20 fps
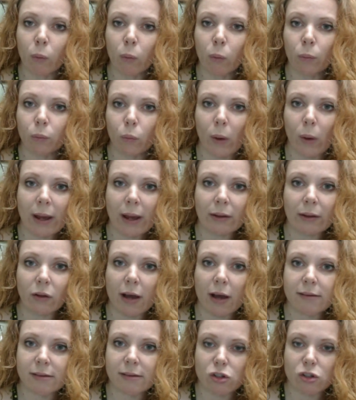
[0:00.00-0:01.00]
weight
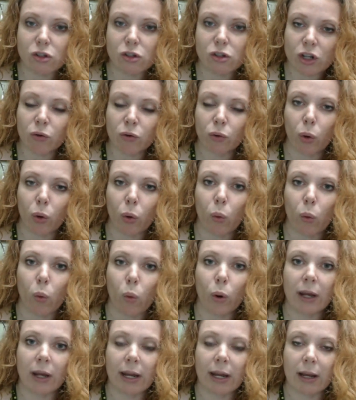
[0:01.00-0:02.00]
loss in general,
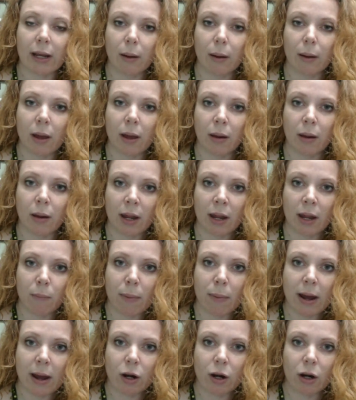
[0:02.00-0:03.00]
or getting in a
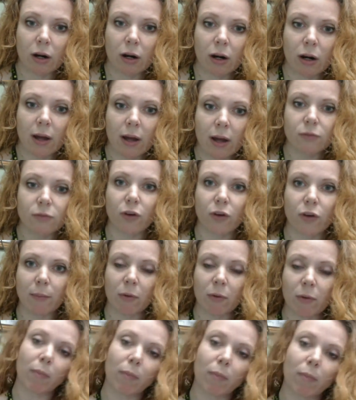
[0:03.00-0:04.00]
better
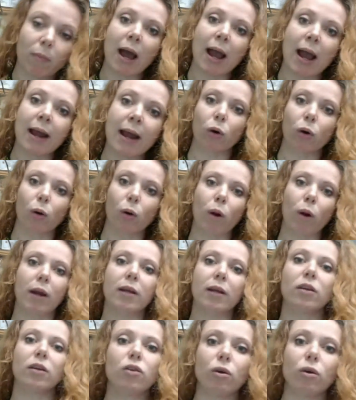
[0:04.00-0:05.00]
frame of mind, or
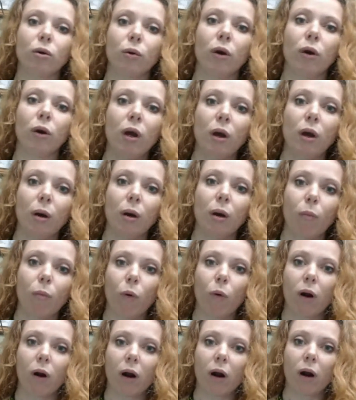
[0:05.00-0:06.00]
wanting to do
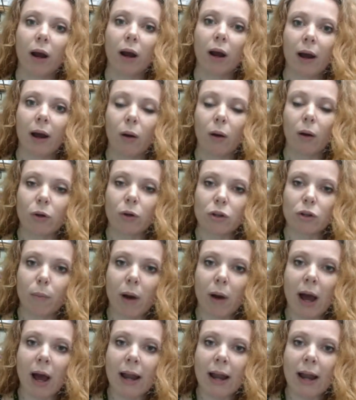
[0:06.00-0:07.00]
more with your
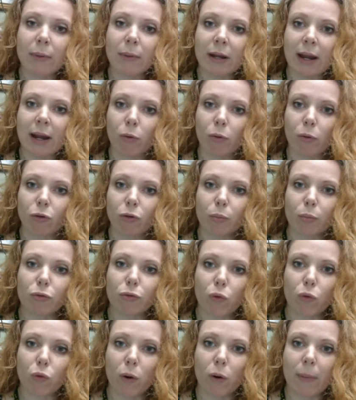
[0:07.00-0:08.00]
body, being able to
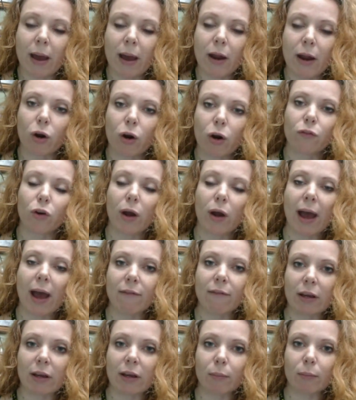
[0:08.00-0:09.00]
perform better if you're
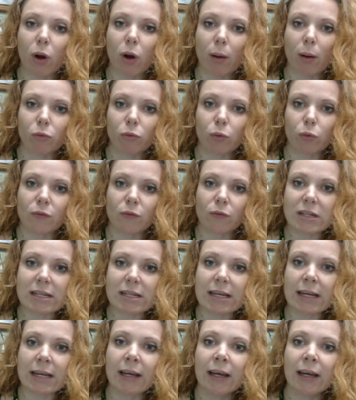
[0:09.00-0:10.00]
having problems with
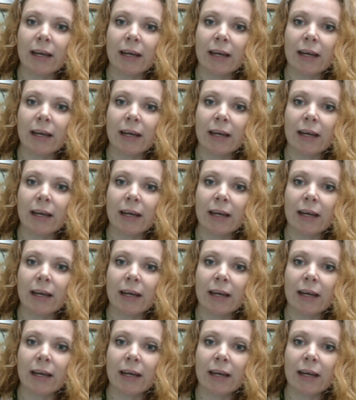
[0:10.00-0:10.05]
fatigue.